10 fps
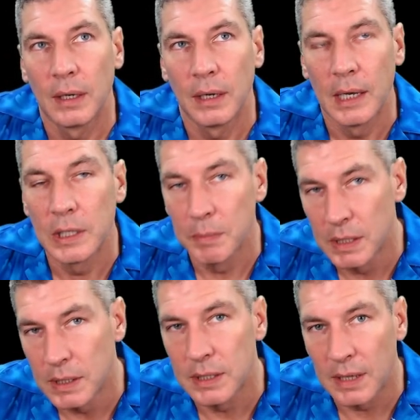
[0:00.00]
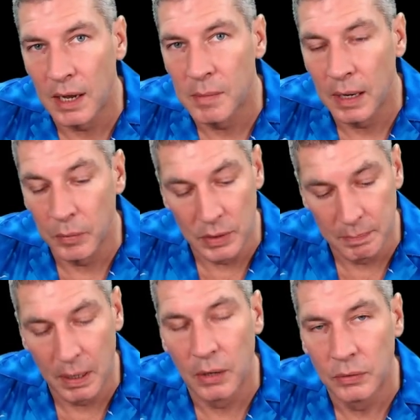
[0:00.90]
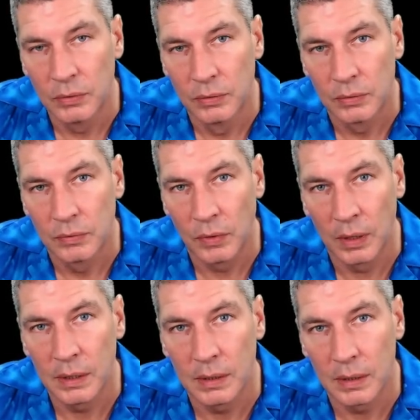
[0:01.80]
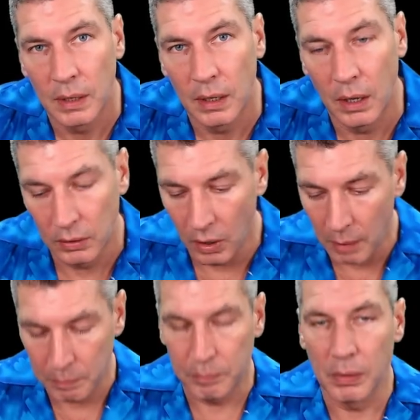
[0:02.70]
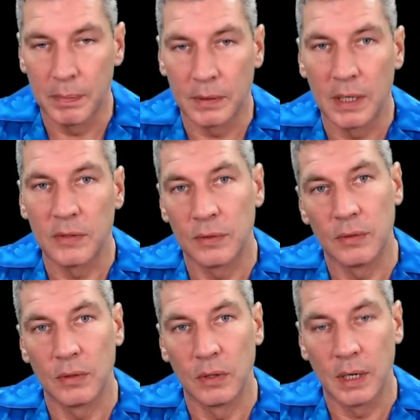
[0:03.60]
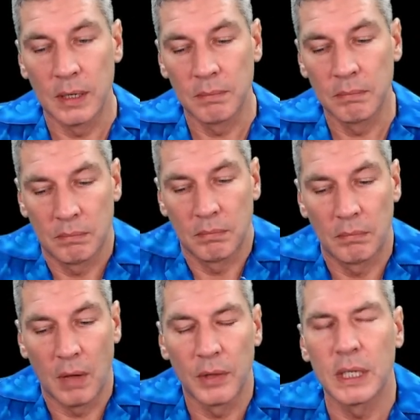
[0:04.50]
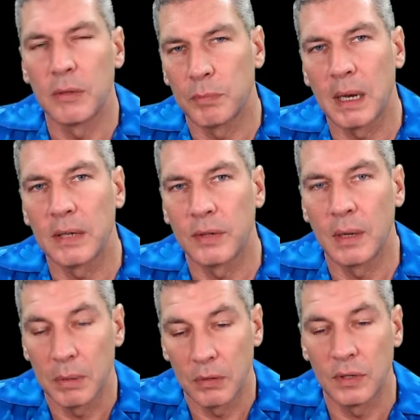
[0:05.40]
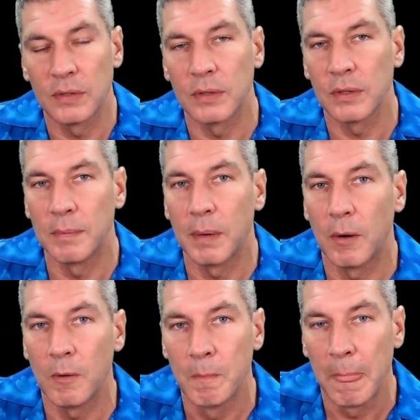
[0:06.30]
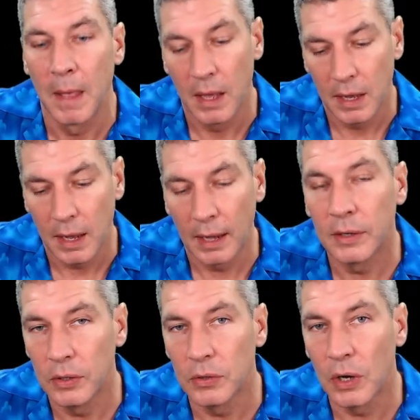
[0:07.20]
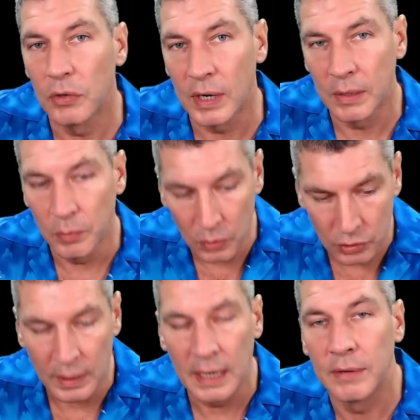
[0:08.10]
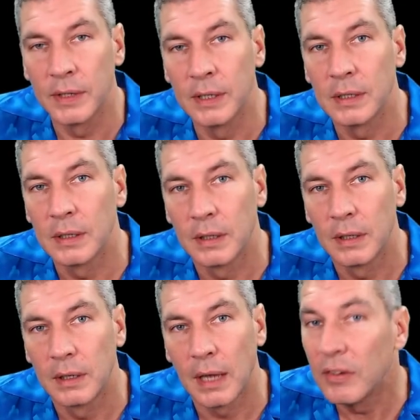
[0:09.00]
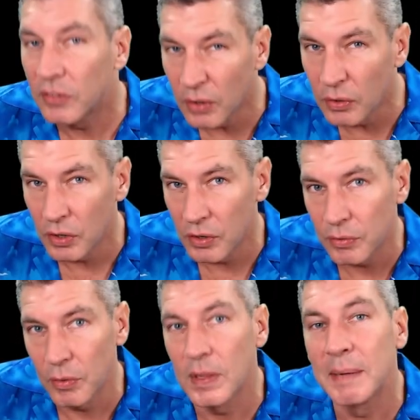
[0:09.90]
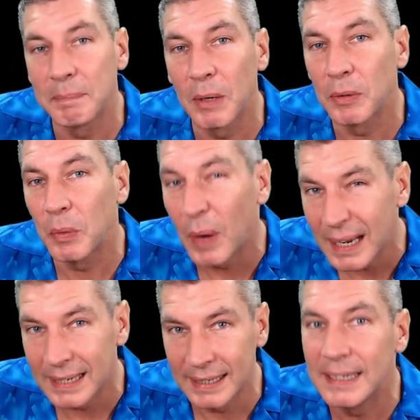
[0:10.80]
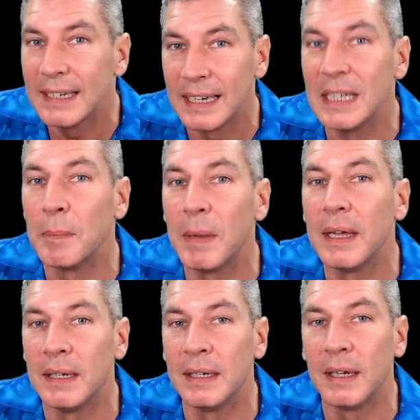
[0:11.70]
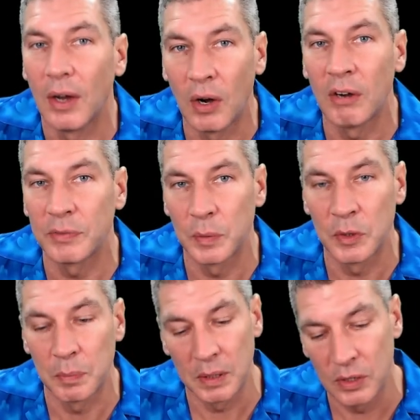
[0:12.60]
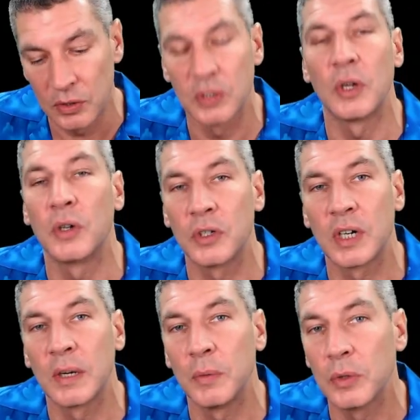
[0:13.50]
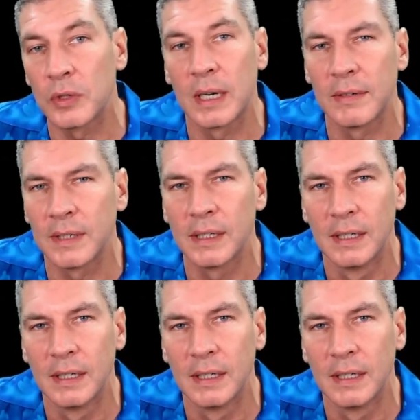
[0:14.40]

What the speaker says: his missus came out with a bowl, right? A proper decent looking, I think it was plastic, but it's a decent looking bowl. And Hugo drank water out of it. And do you know, she threw that bowl away in the bin afterwards because a dog had drank water out of it.